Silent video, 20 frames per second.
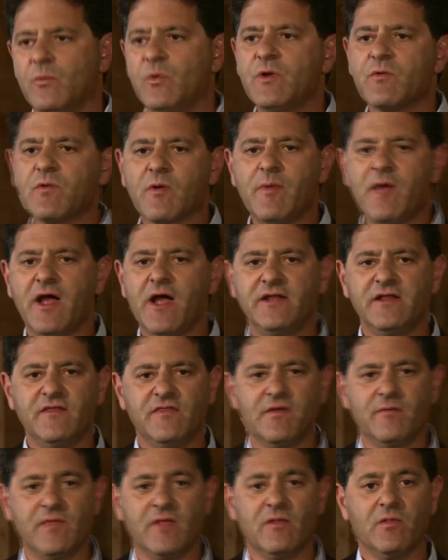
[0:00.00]
We reminded
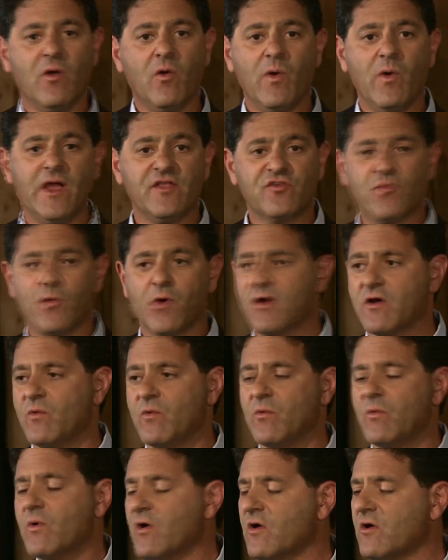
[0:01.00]
them that low-wage
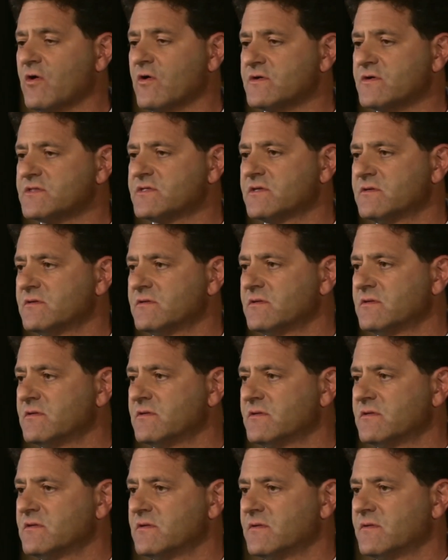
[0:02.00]
workers
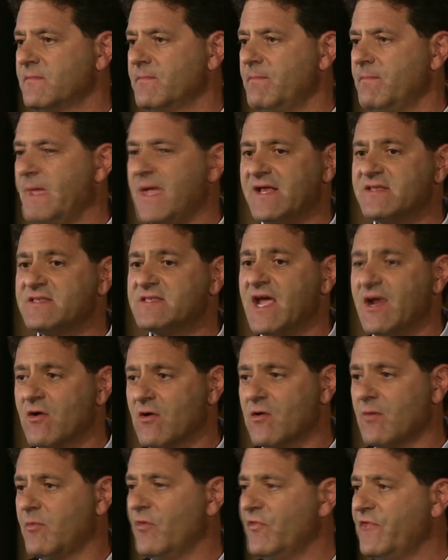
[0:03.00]
make
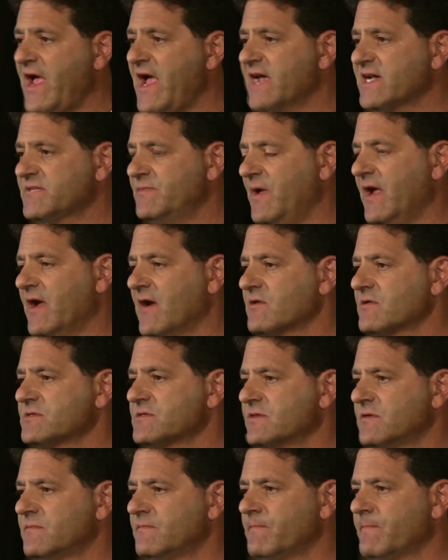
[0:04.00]
terrible
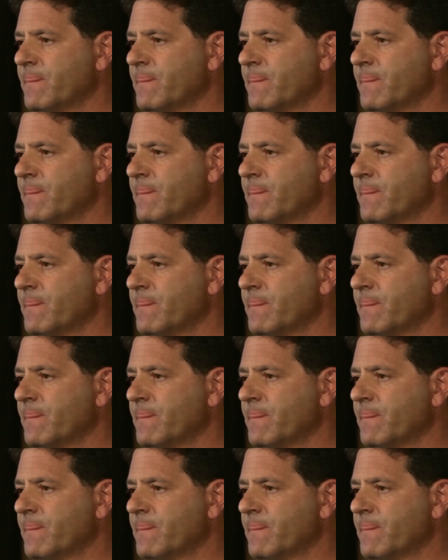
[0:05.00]
taxpayers,